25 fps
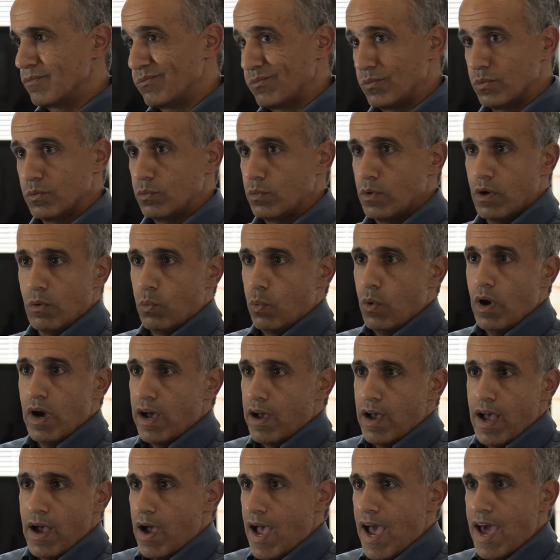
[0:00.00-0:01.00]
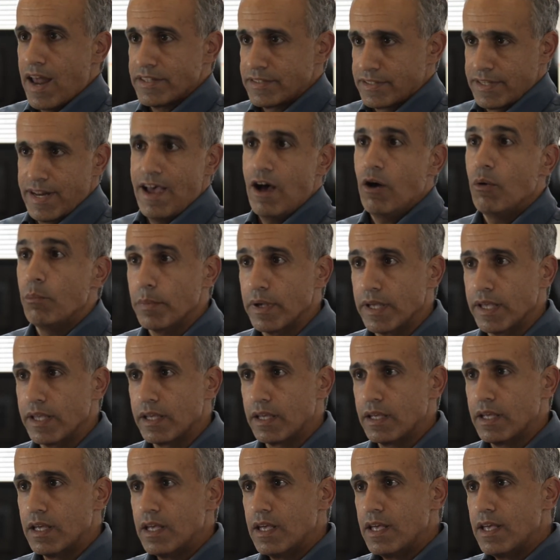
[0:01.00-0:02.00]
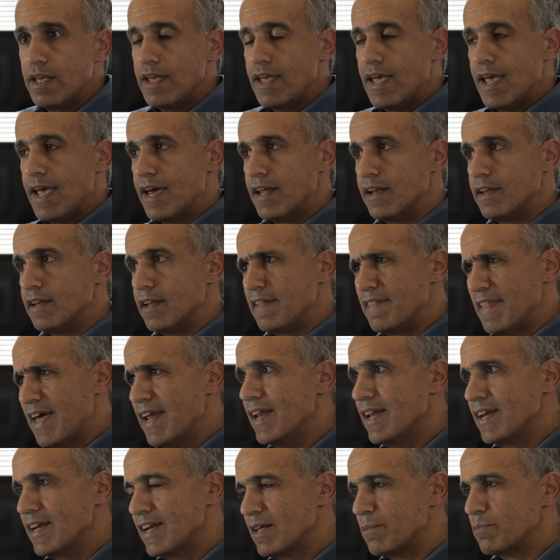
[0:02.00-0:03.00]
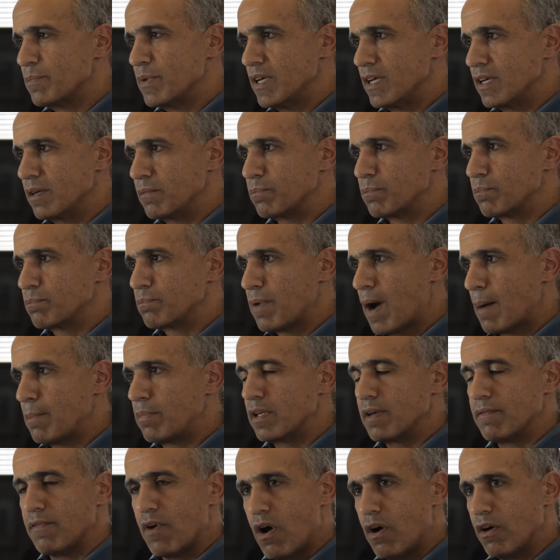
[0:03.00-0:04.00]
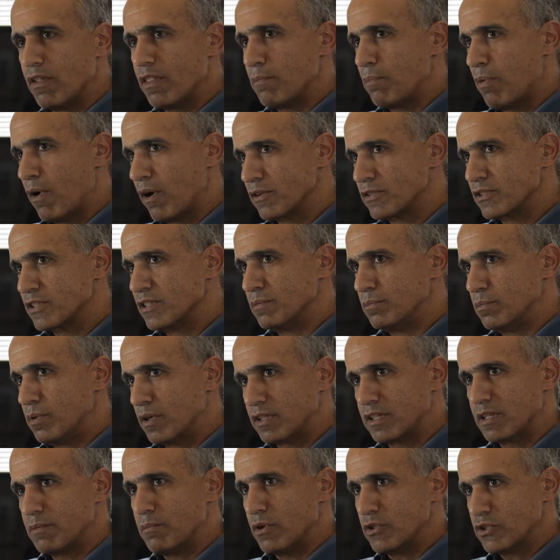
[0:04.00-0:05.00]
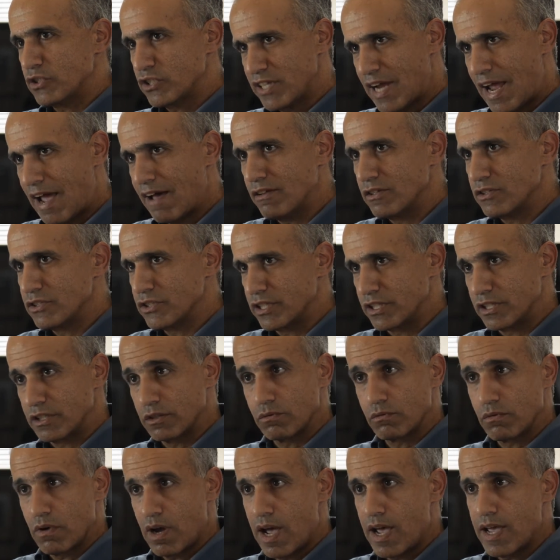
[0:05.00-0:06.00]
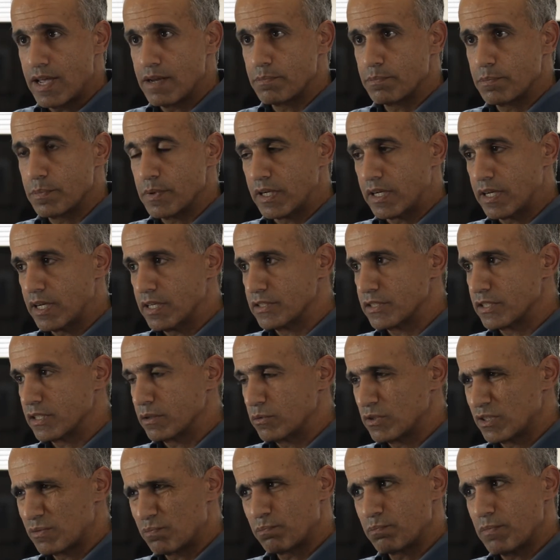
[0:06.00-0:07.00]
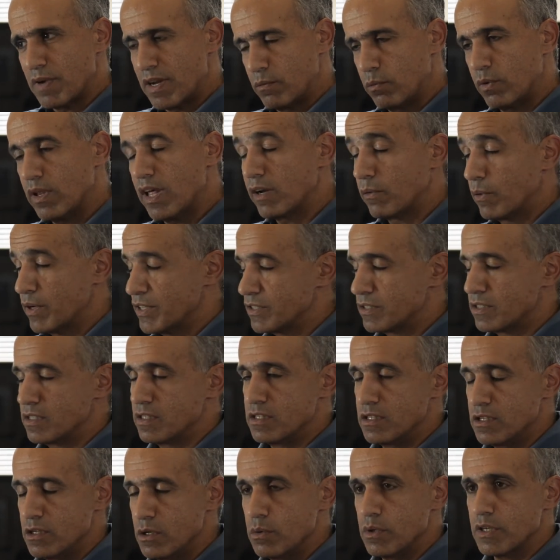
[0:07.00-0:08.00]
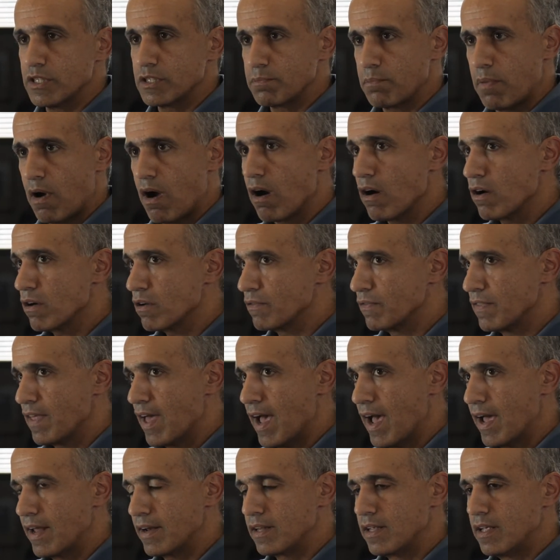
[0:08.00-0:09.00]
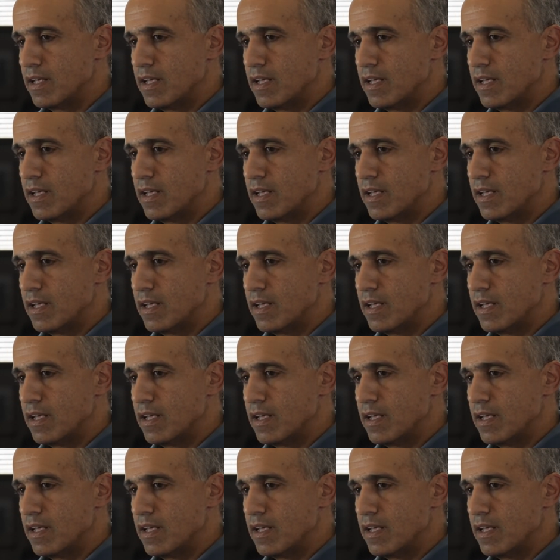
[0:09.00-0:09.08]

well, how does it help me? And that ended up being probably of all the parts of the book the most challenging to write, because it was in a lot of ways the newest part of that,